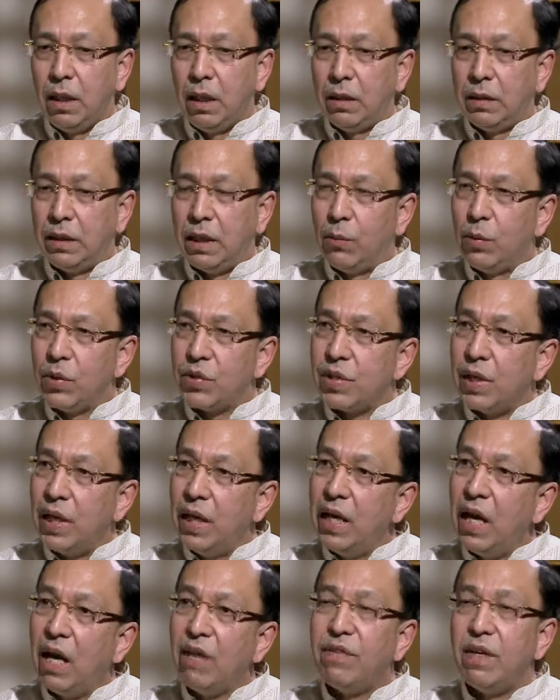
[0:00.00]
there was
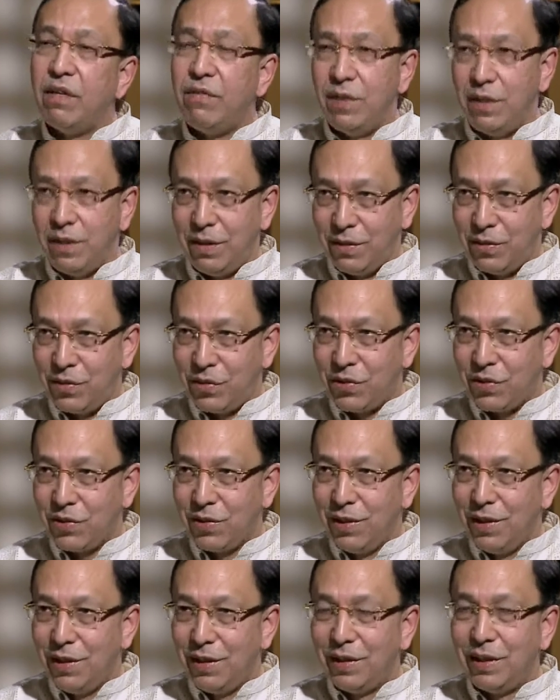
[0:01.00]
enough
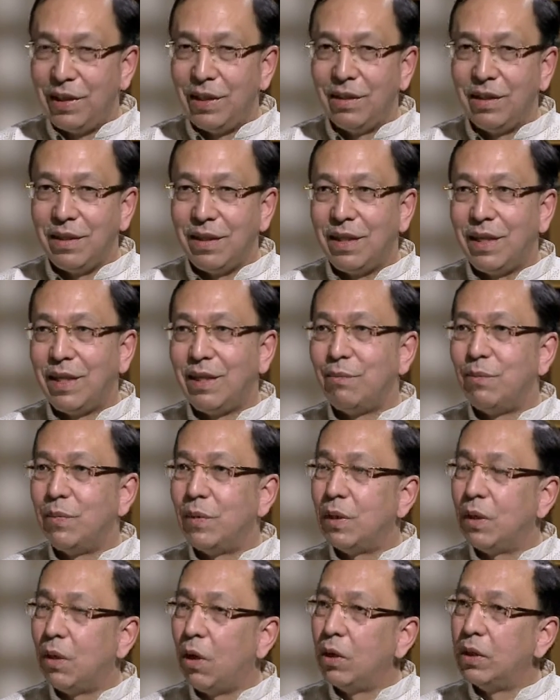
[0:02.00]
evidence that,
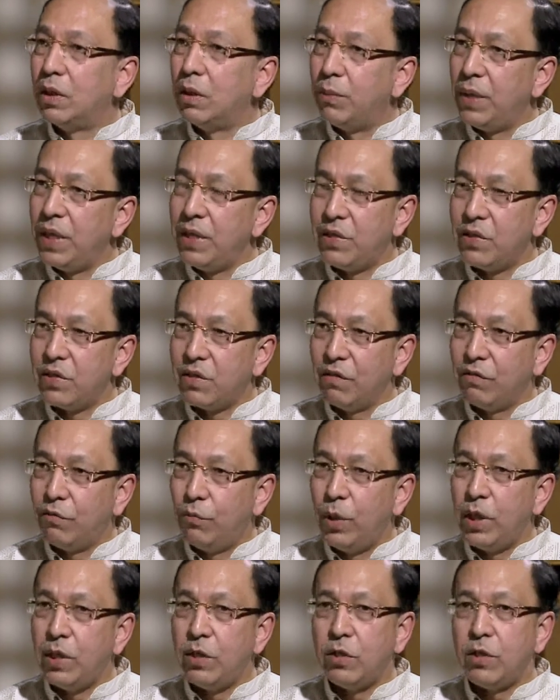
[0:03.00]
on the basis of
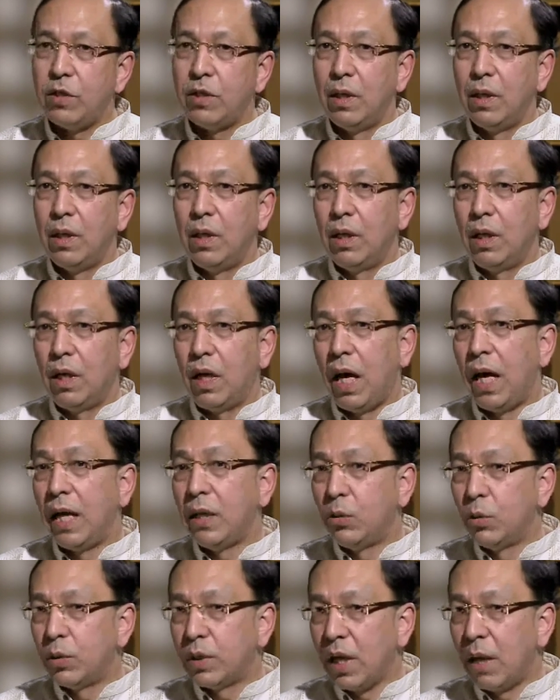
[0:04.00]
which I
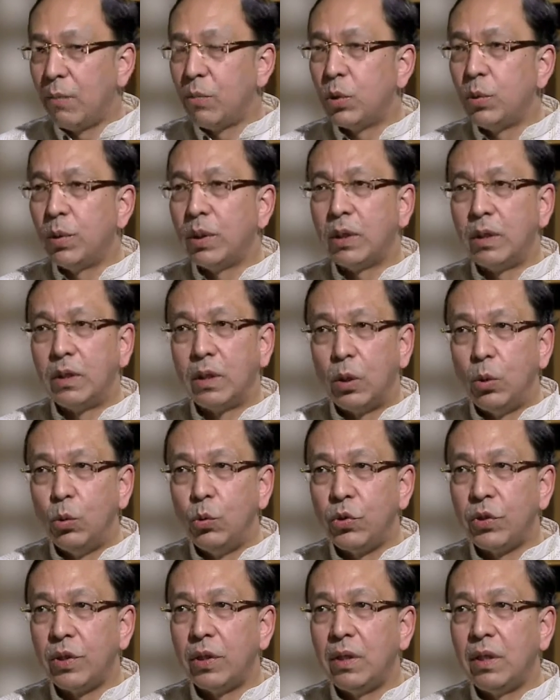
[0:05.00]
could come to a
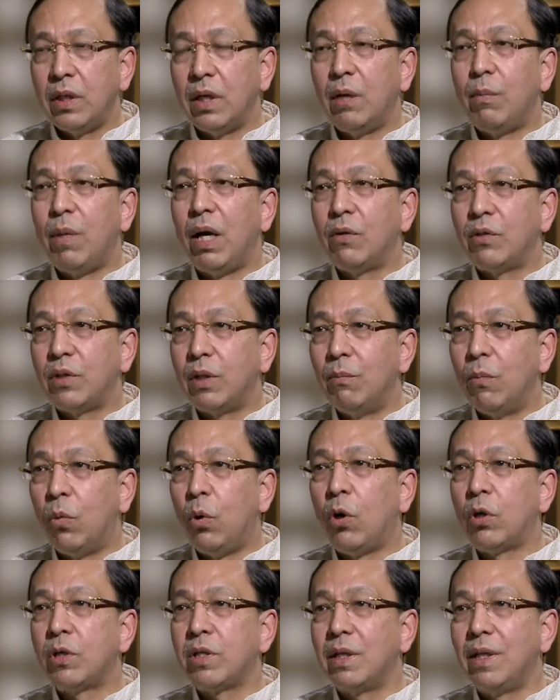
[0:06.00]
conclusion about the
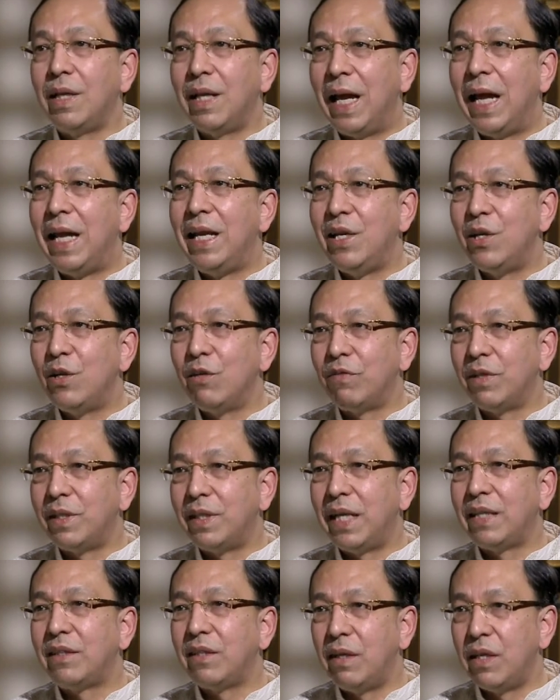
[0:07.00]
mortal end of a
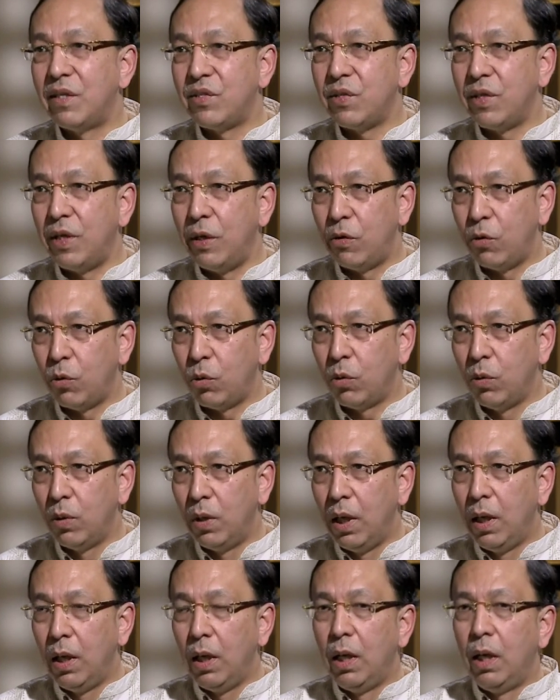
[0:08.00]
deathless hero.
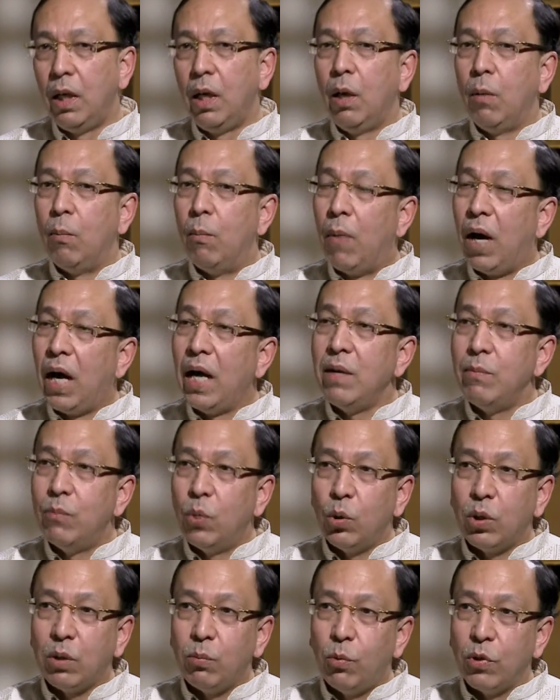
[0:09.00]
My
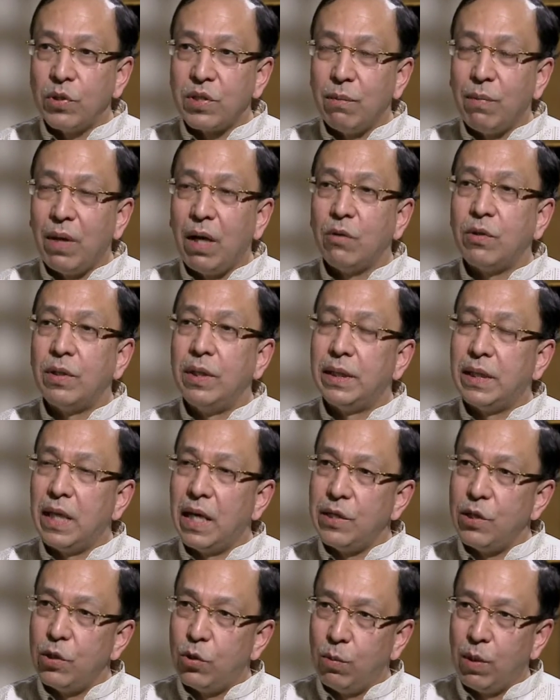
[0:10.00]
book was about
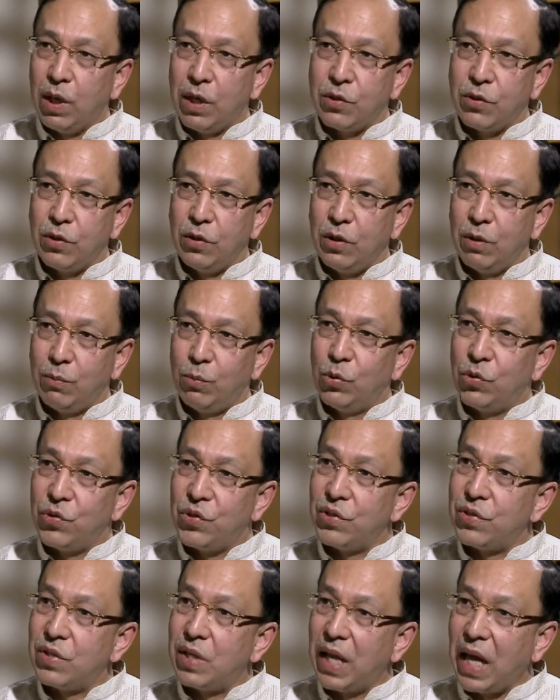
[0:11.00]
Netaji Subhash Chandra
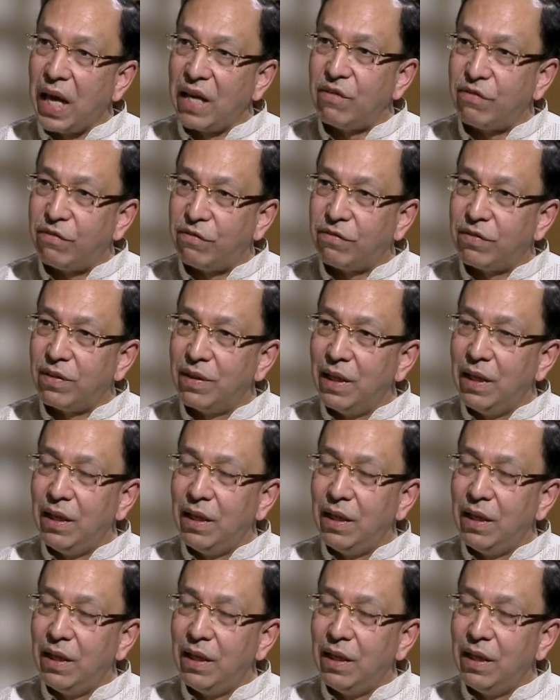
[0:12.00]
Bose's life.